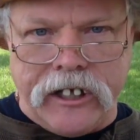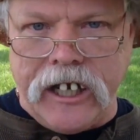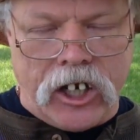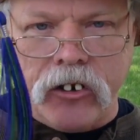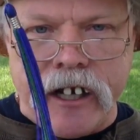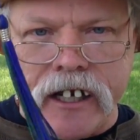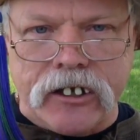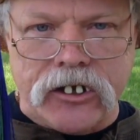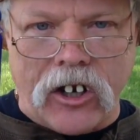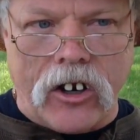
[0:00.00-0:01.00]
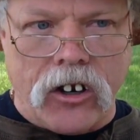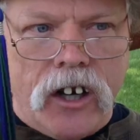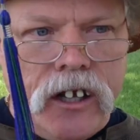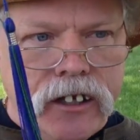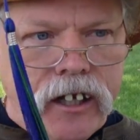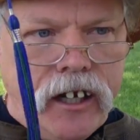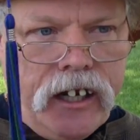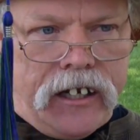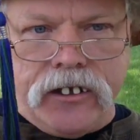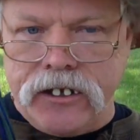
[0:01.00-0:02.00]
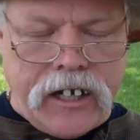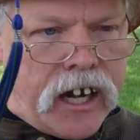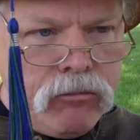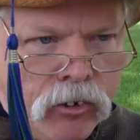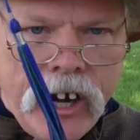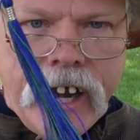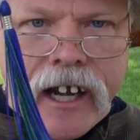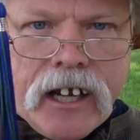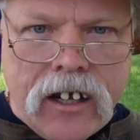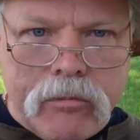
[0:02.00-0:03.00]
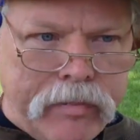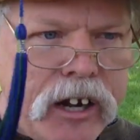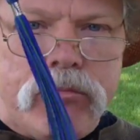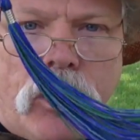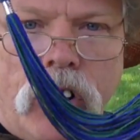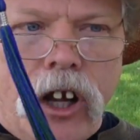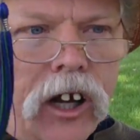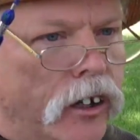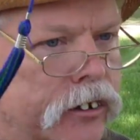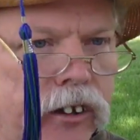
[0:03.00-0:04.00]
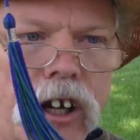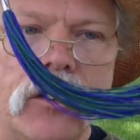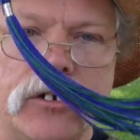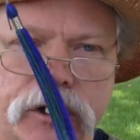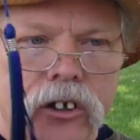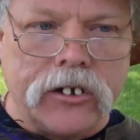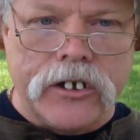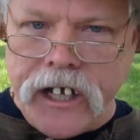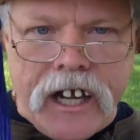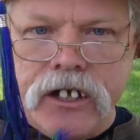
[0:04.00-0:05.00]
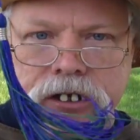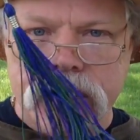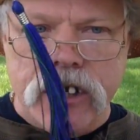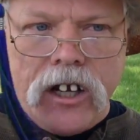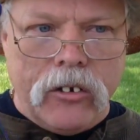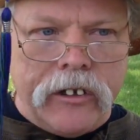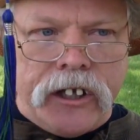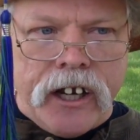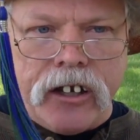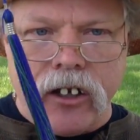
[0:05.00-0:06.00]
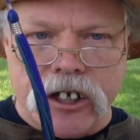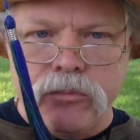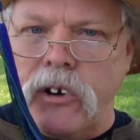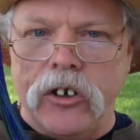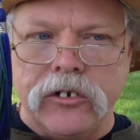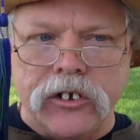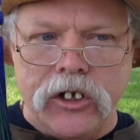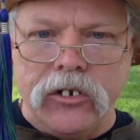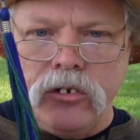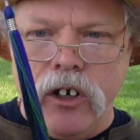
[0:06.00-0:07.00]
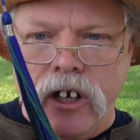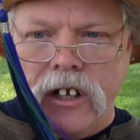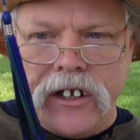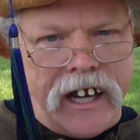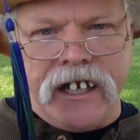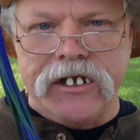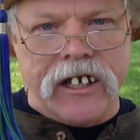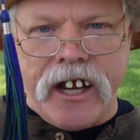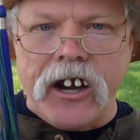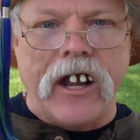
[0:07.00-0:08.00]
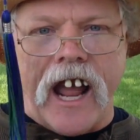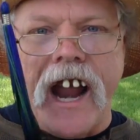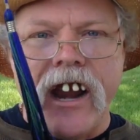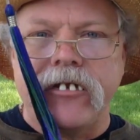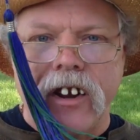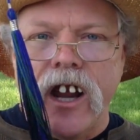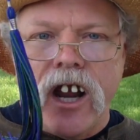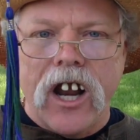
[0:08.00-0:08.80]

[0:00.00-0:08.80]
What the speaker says: the ingredients are. In the same way, people undergo certain changes when they're exposed to things in their life,